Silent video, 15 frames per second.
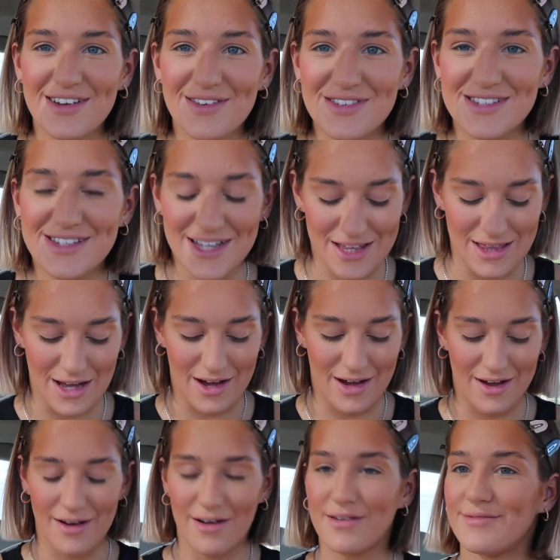you even see
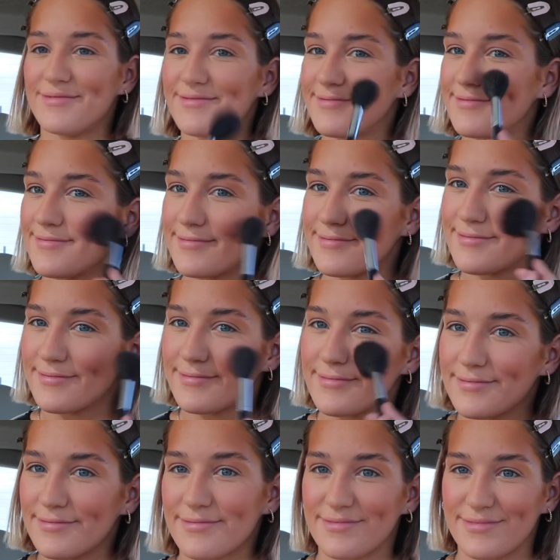that?
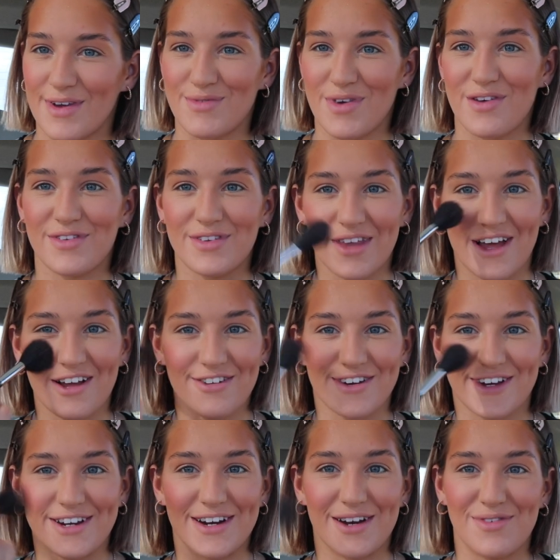I'm not even like
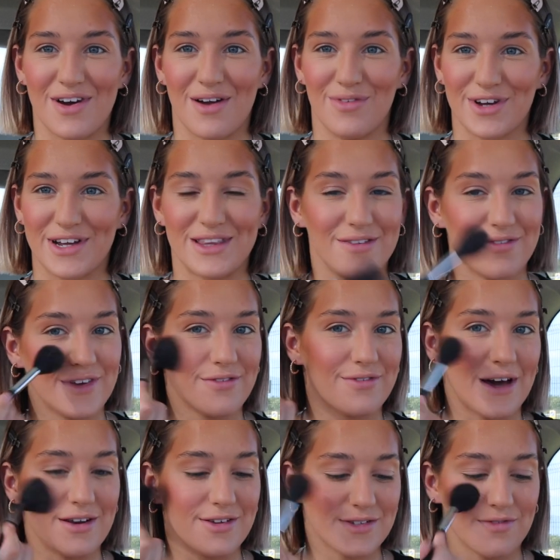looking in the mirror, I'm looking in the
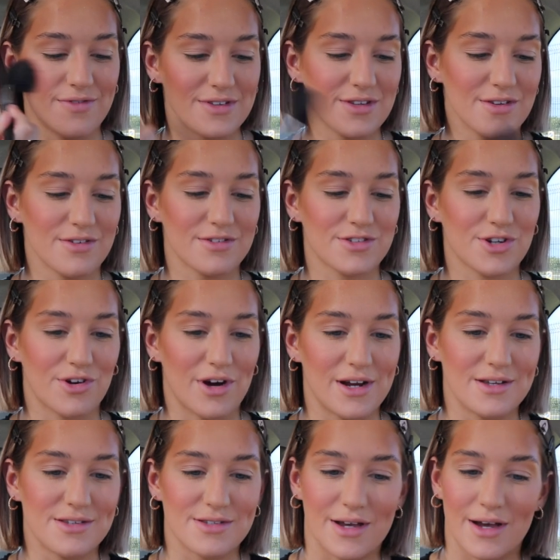viewfinder, so if this looks
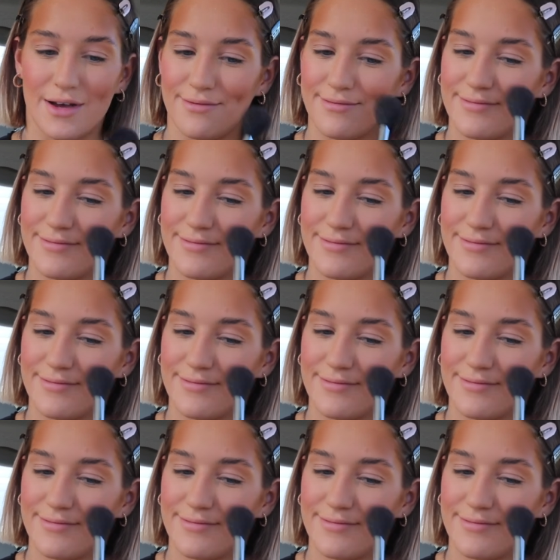crazy.